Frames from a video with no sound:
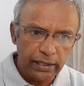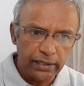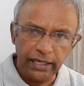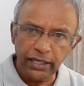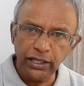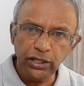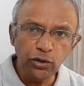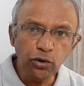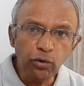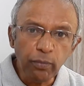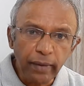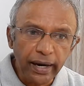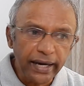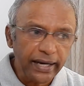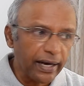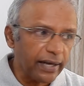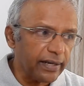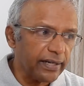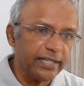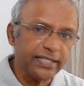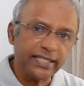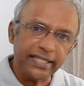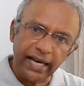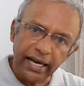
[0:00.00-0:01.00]
that you might
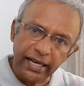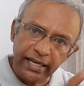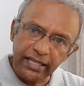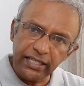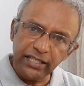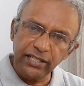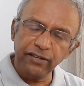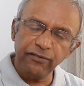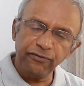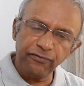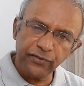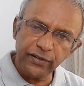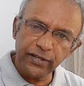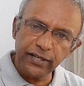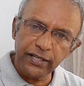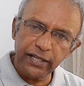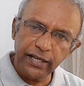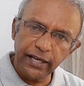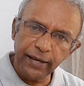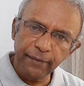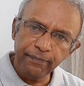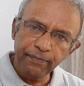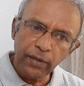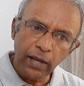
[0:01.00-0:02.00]
understand it
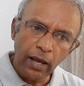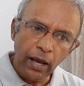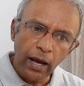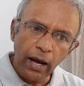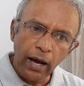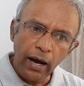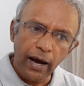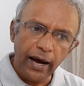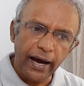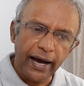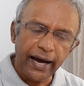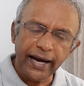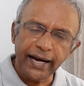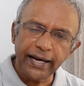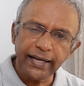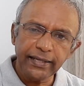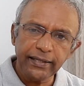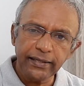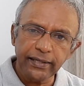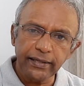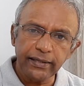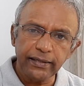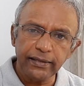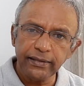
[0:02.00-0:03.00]
differently,
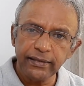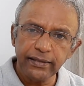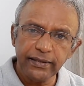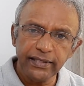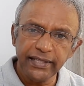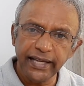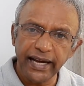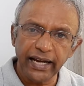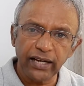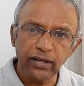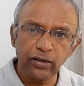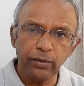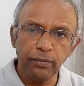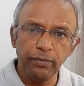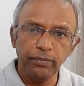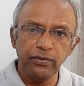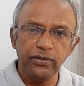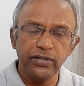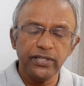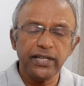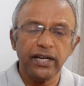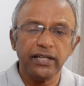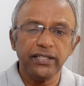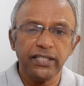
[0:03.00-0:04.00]
and that could
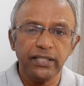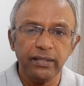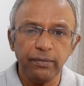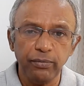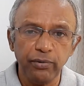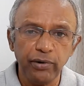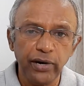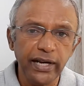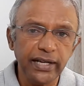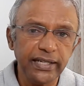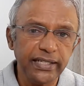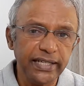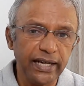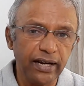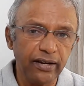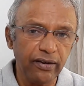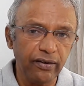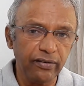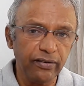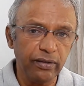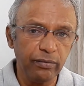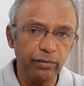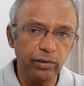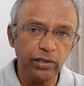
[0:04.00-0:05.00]
result in a breakdown
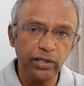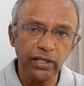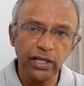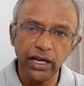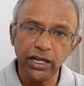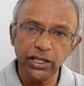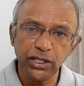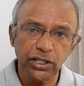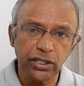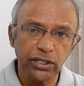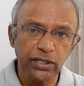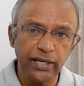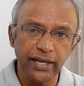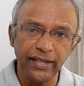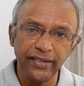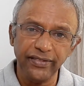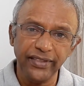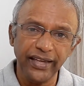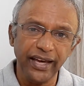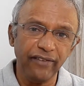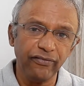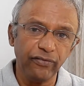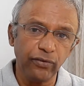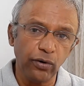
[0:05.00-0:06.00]
of communication and
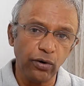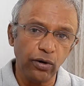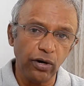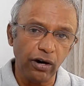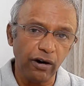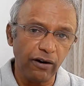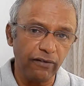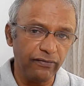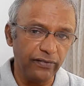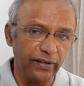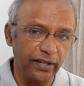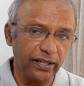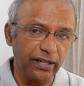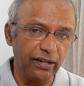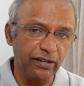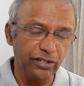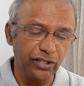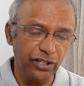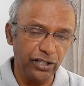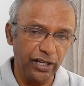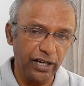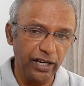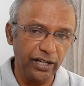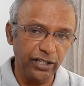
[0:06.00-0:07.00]
therefore of
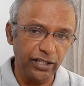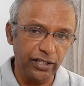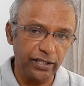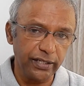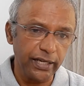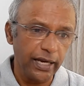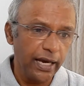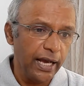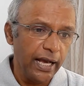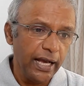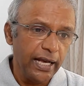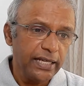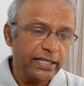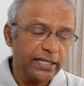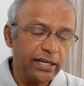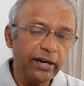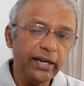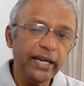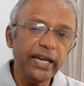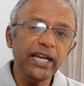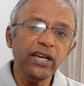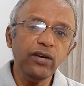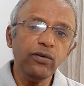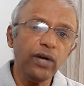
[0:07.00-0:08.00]
negotiations. So
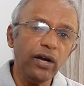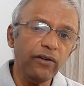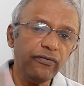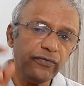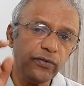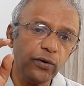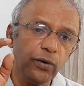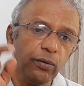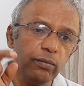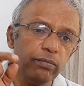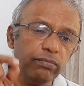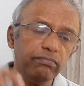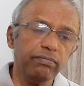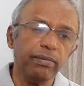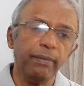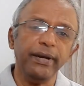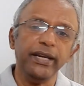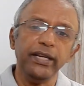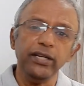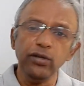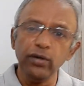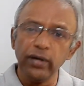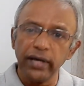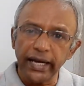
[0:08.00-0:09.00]
even if you
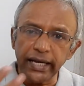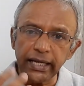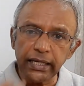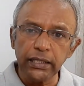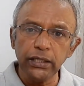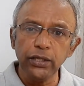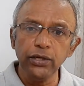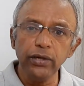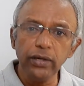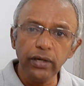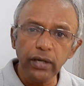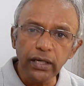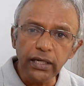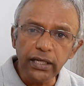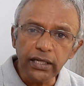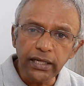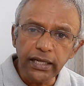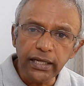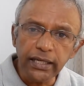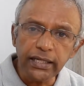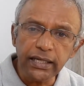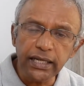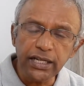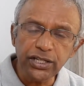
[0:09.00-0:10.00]
learn in
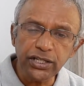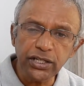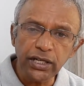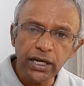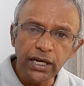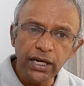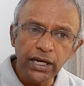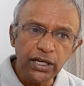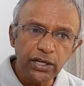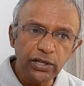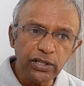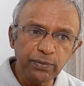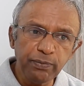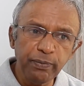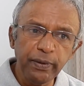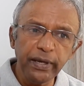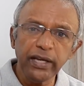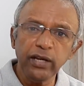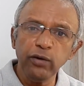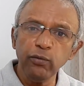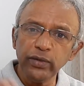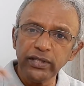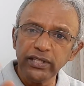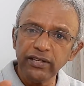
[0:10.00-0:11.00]
English, you're
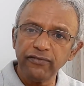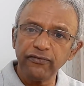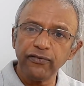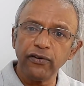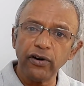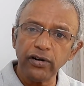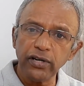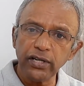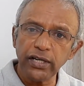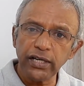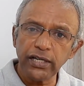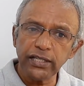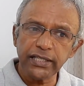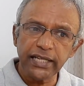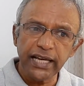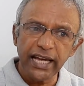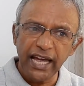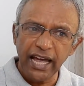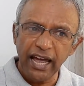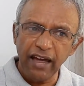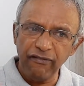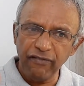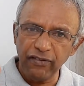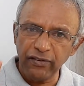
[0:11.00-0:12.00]
speaking with the foreigners,
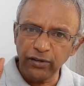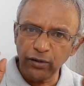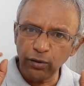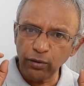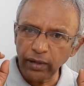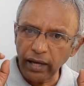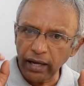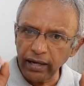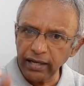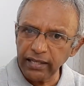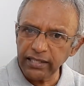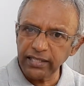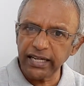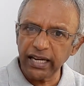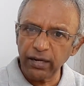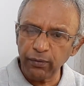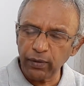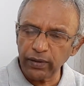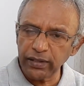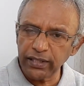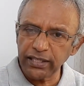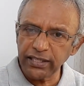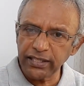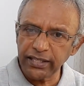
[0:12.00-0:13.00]
if you don't understand
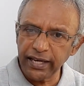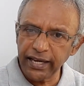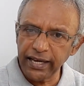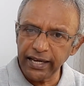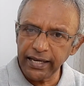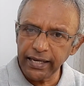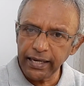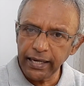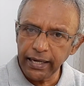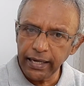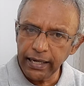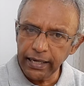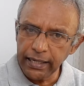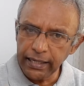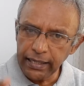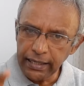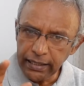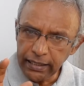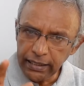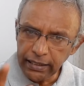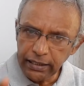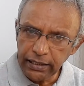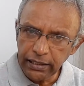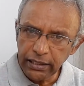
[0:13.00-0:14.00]
what they're saying,
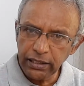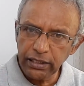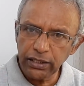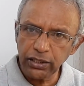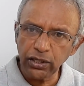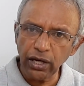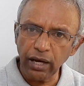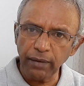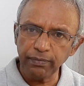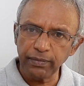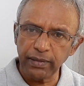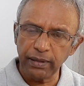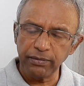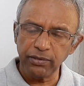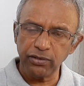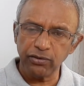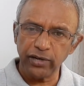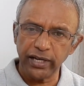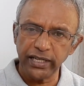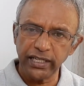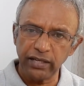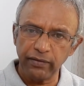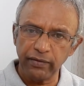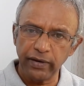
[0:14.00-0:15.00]
stop them
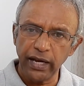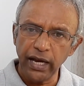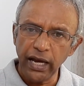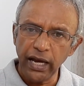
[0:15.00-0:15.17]
straight away.